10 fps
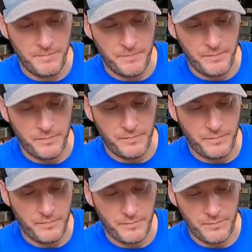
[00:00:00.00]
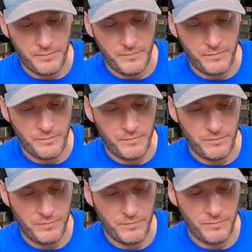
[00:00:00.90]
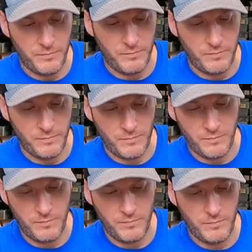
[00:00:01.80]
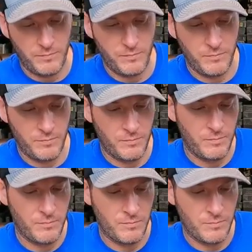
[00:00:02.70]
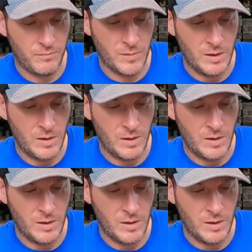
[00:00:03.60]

Nobody speaks.